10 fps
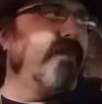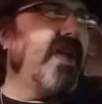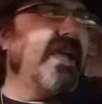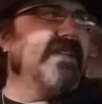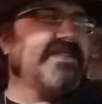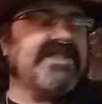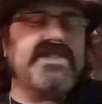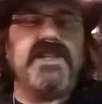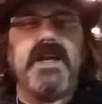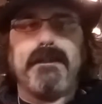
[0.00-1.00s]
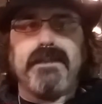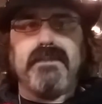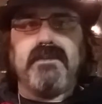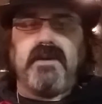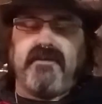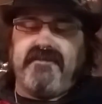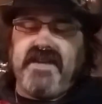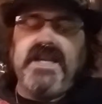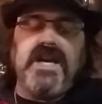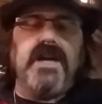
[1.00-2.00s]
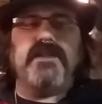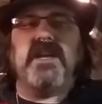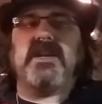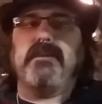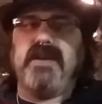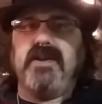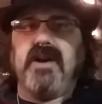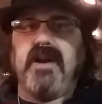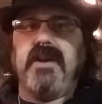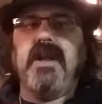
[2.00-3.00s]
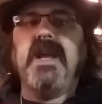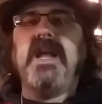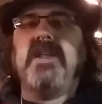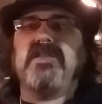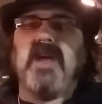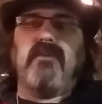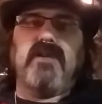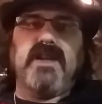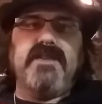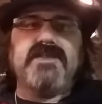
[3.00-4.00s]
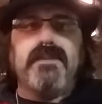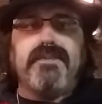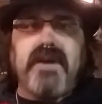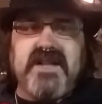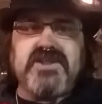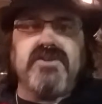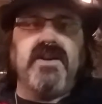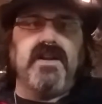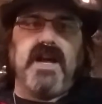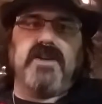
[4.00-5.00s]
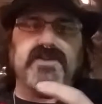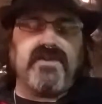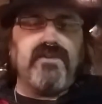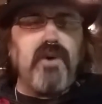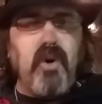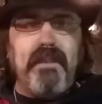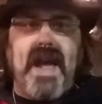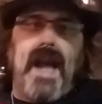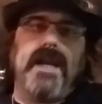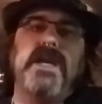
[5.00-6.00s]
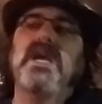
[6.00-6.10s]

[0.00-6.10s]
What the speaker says: a snip, a V-cut that can be done that relieves the pressure and allows for rollback.